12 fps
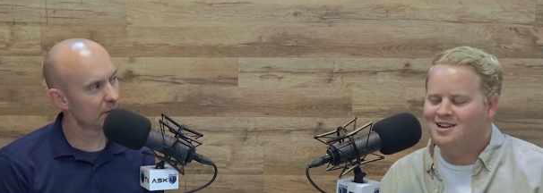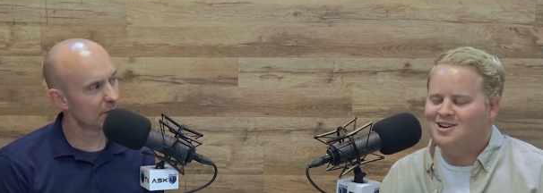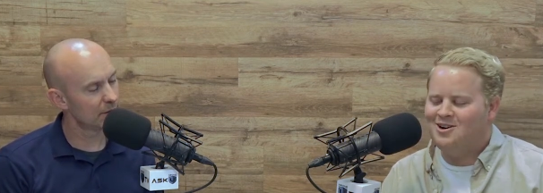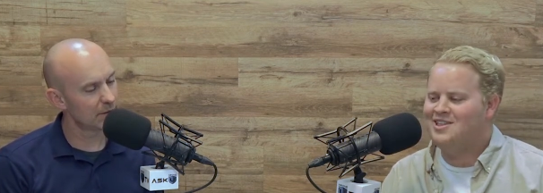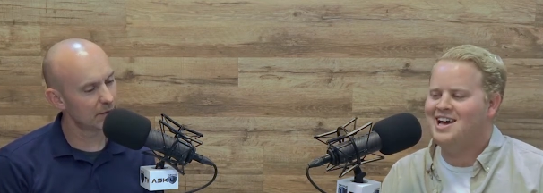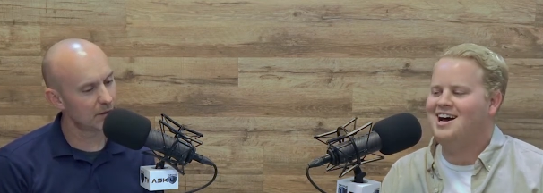Speaker 1: to
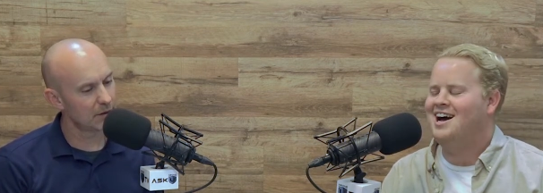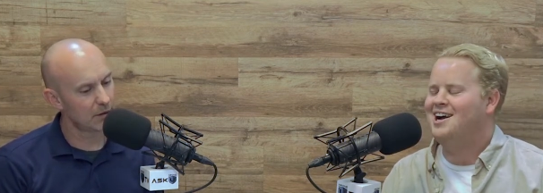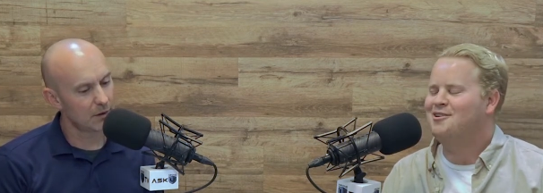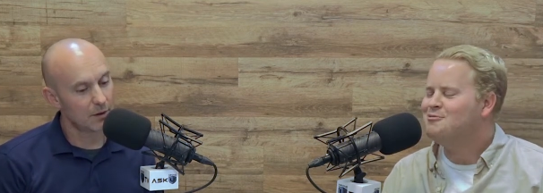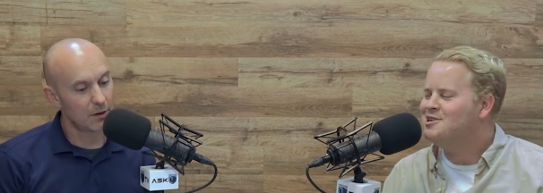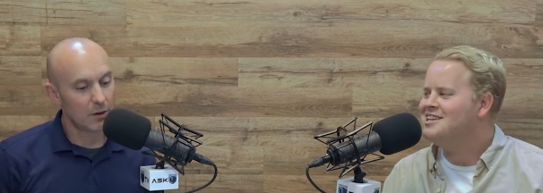go that high. I
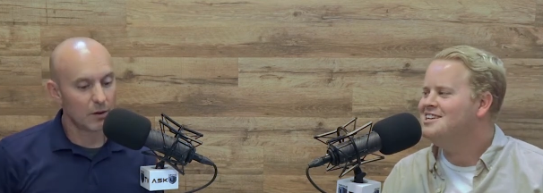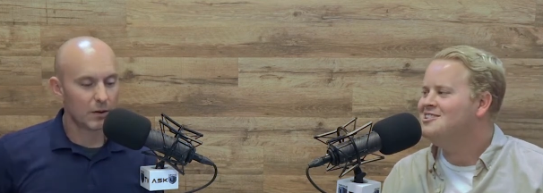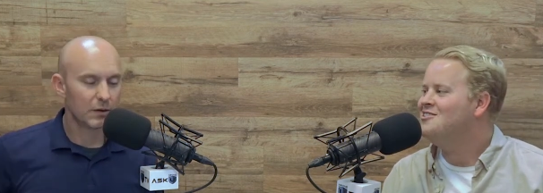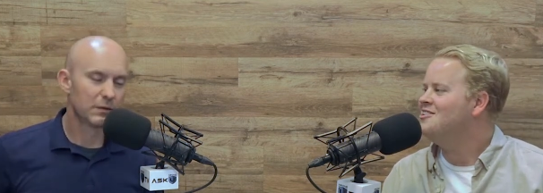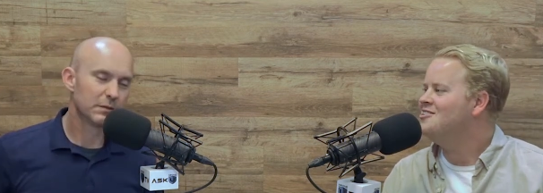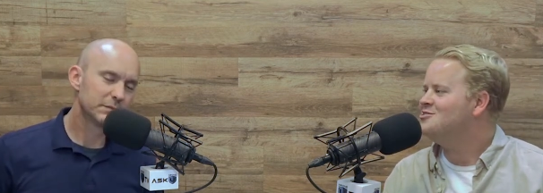really
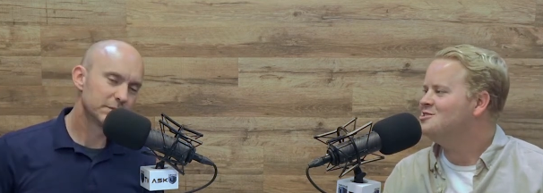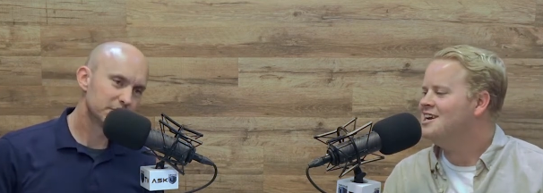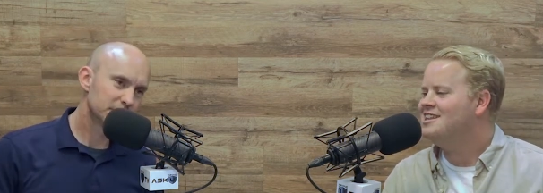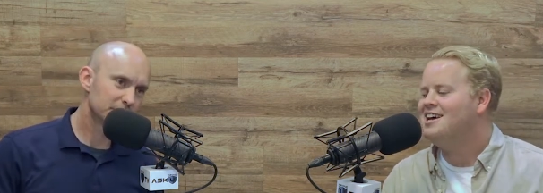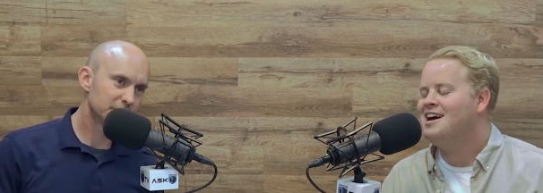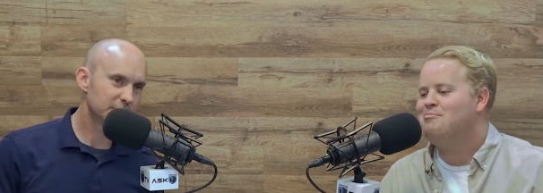don't
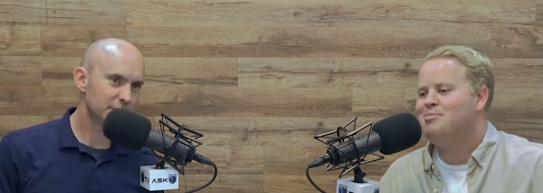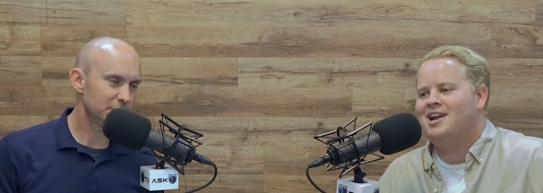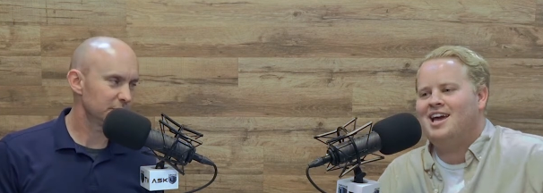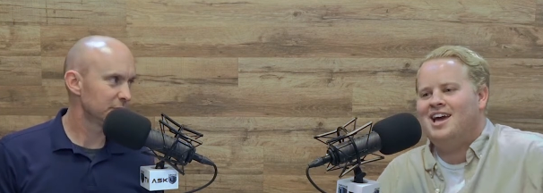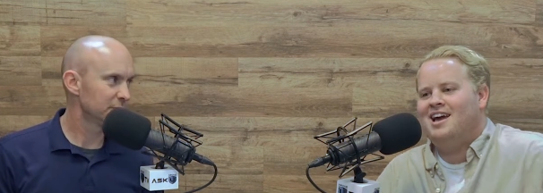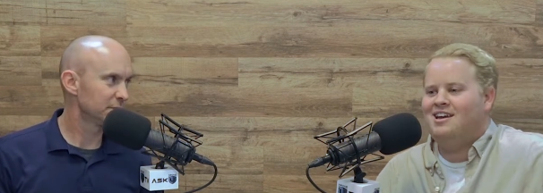understand that. But
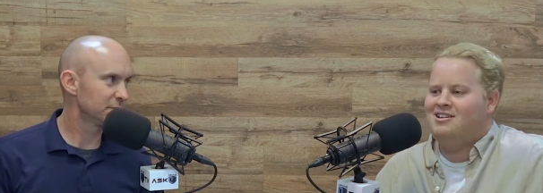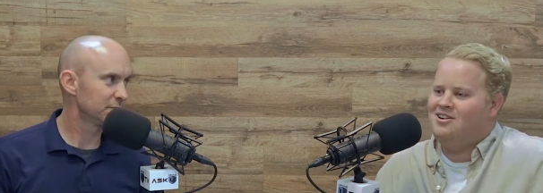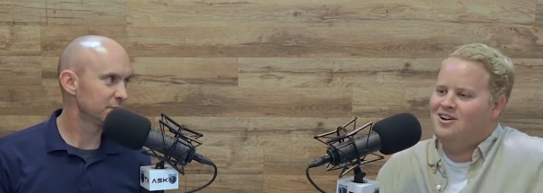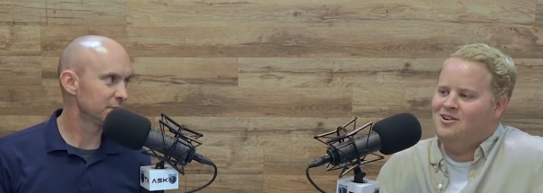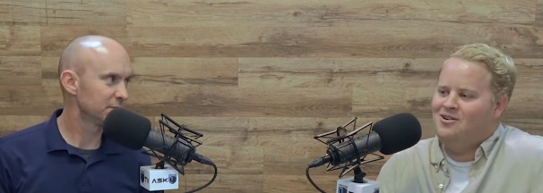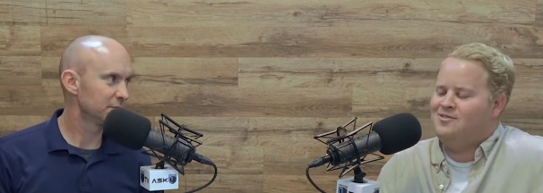hey, you
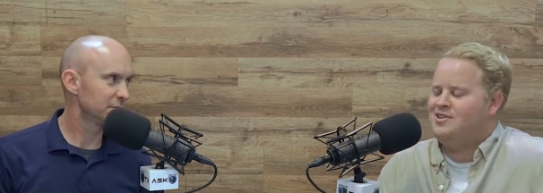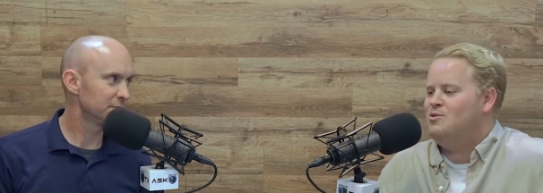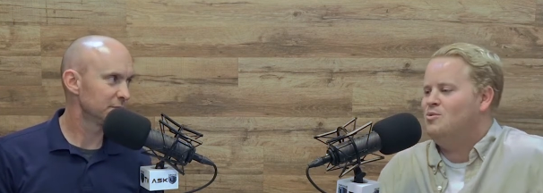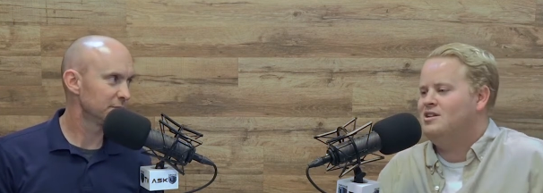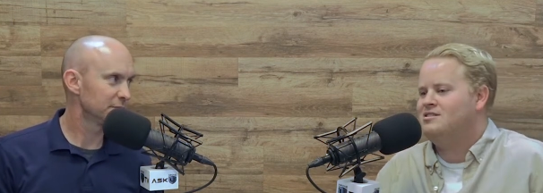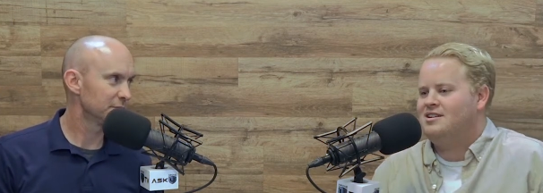know, if he
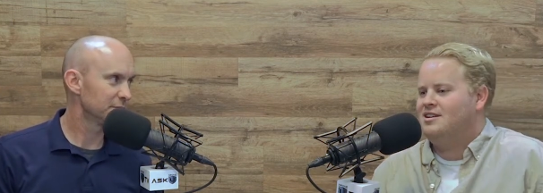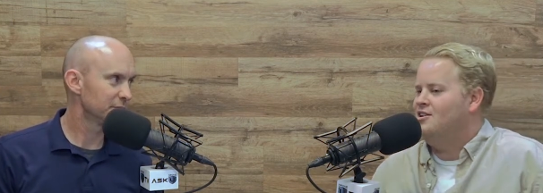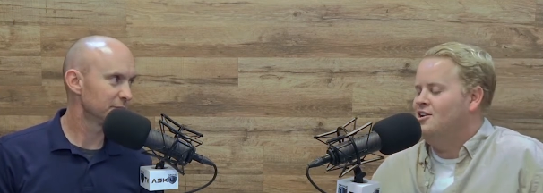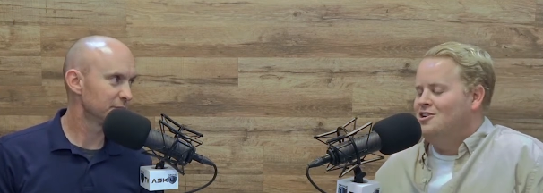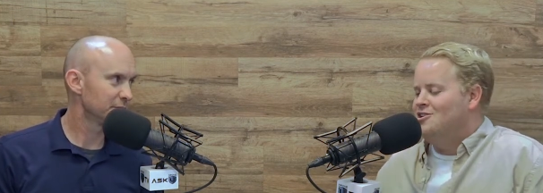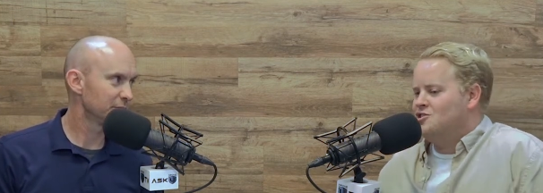wants a
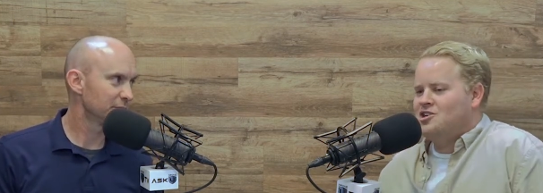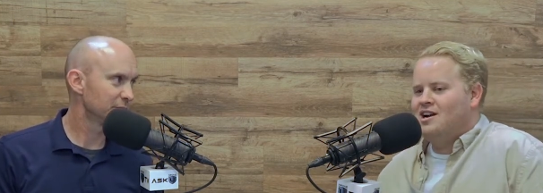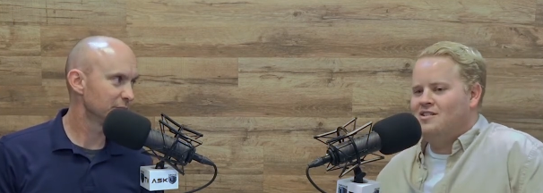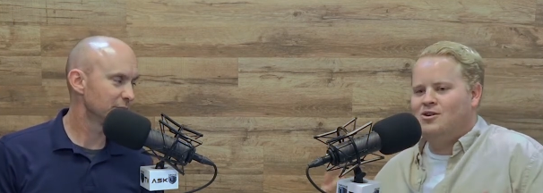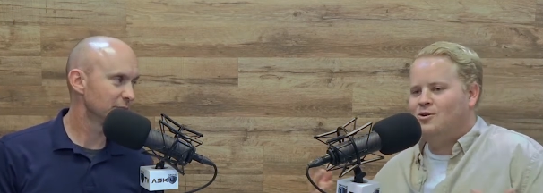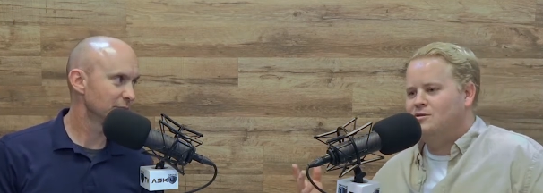shot of
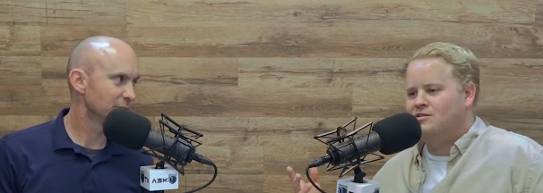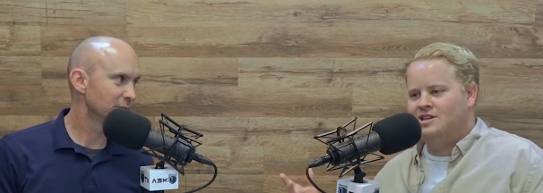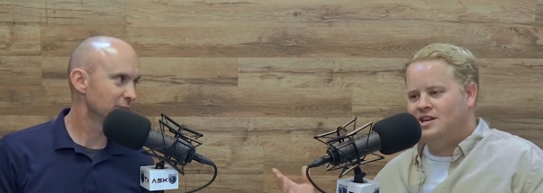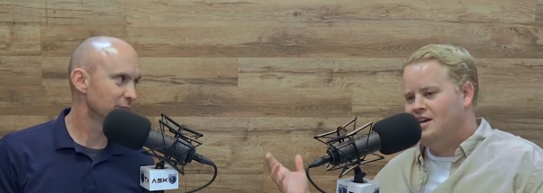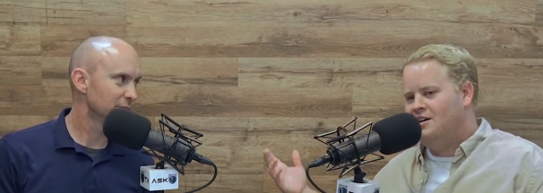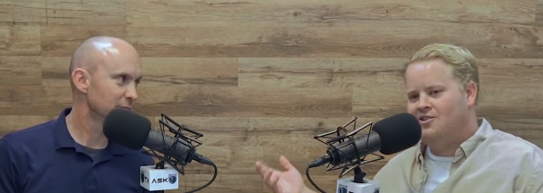the whole
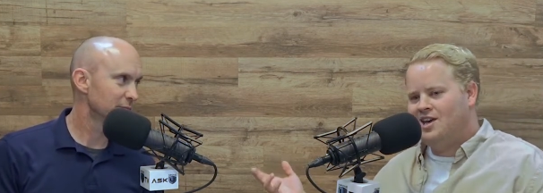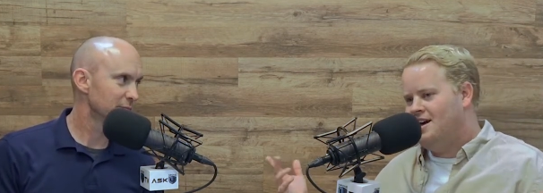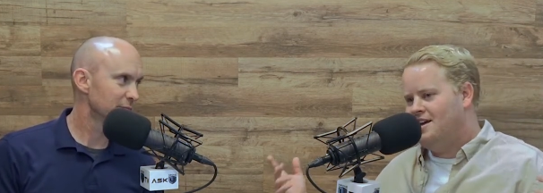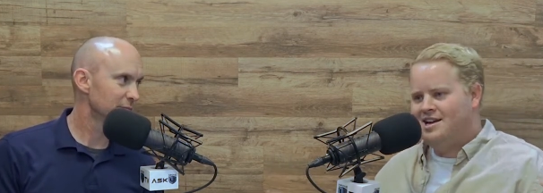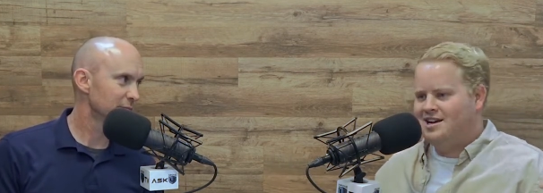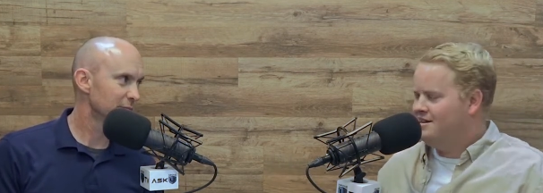city, okay, I
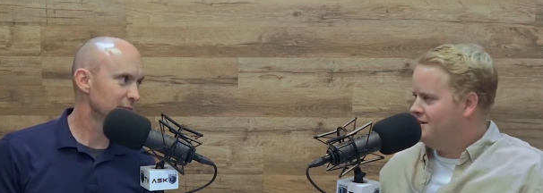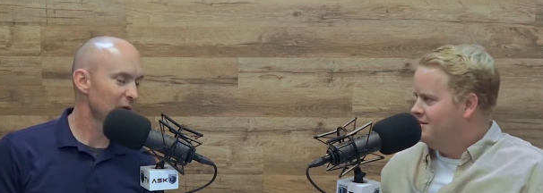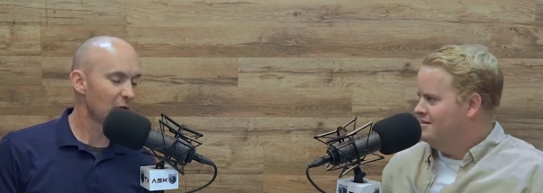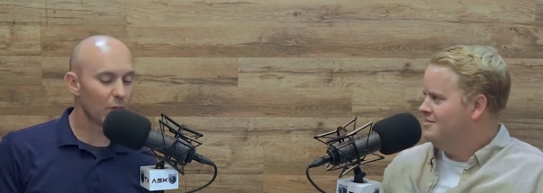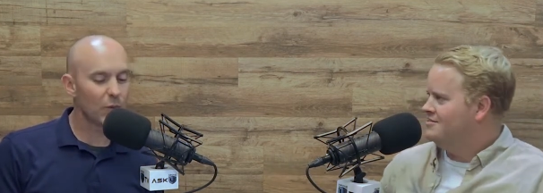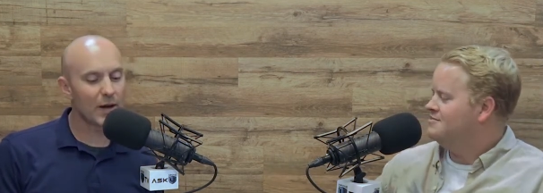get it.
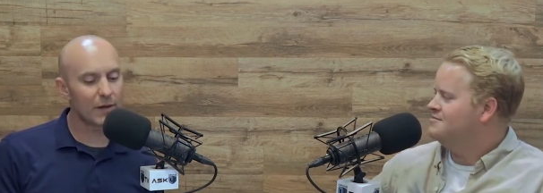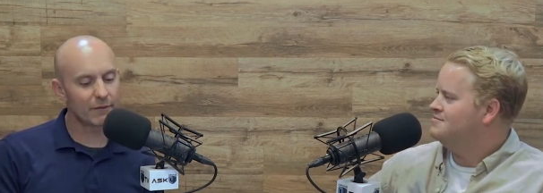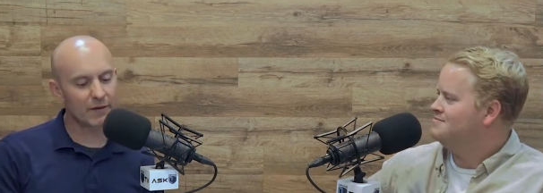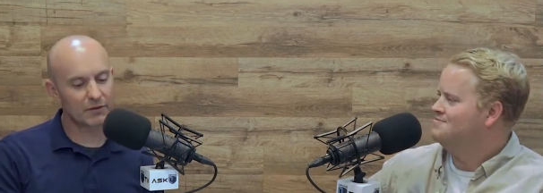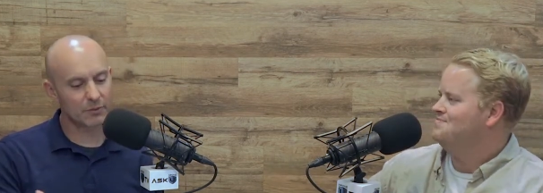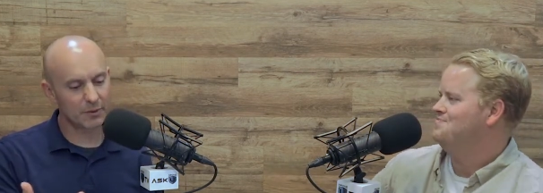
Speaker 2: Well, and
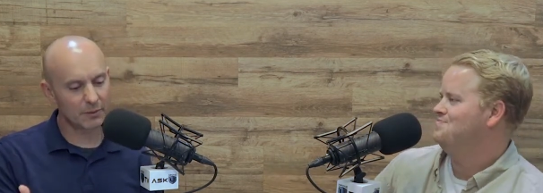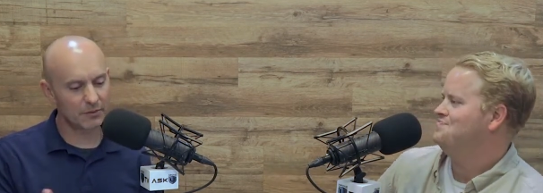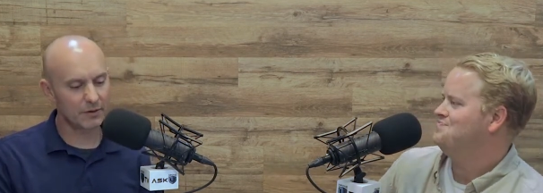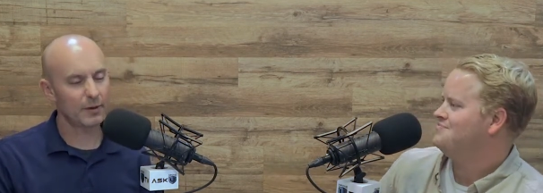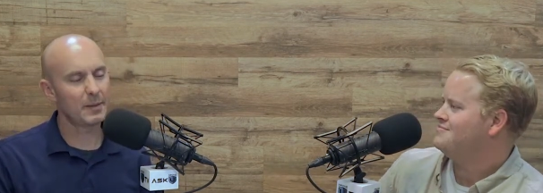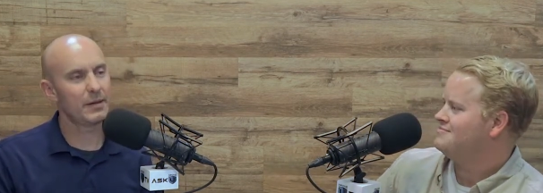that's what he was
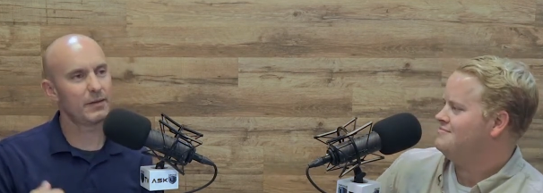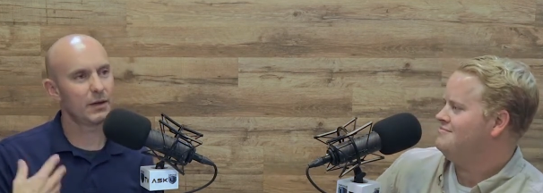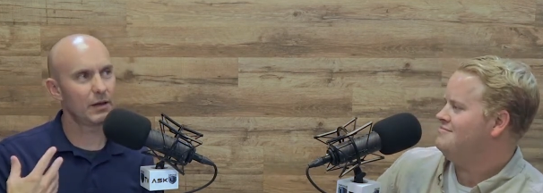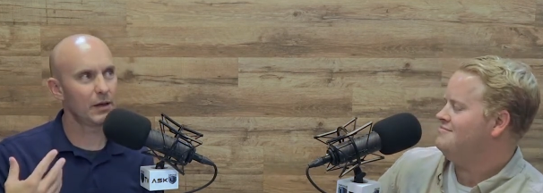saying. I, think